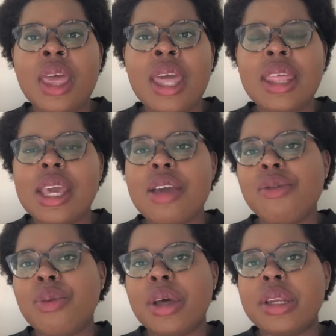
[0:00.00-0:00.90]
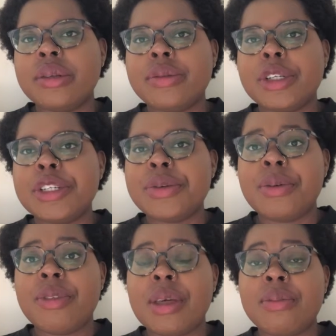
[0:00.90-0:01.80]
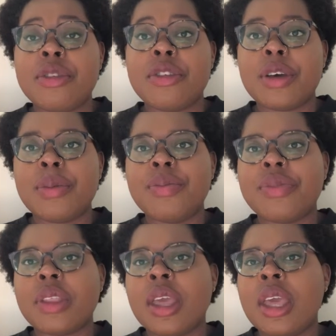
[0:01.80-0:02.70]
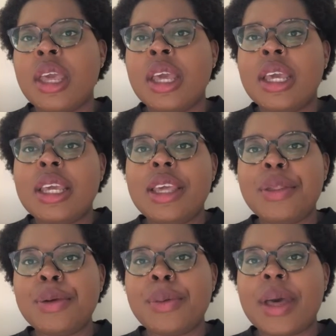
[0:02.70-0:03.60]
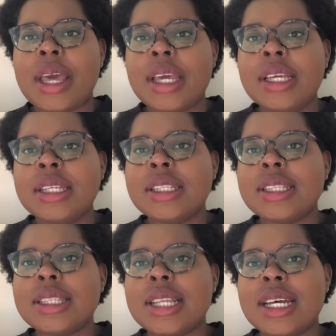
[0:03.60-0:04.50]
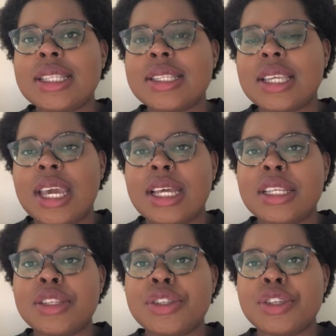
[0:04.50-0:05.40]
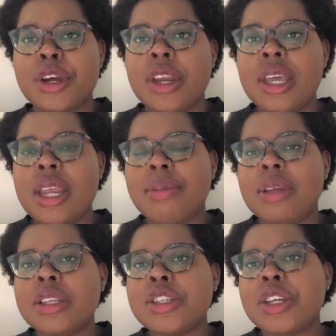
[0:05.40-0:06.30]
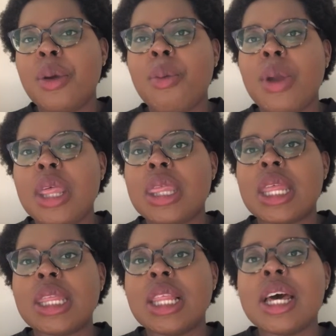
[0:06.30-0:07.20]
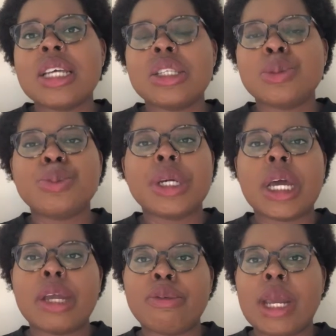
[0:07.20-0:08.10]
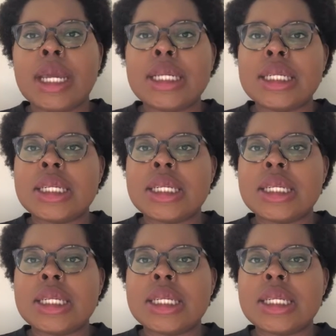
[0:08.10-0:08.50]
I think I have one or two of them, so either way, let's get started. I'm going to start with the last book I read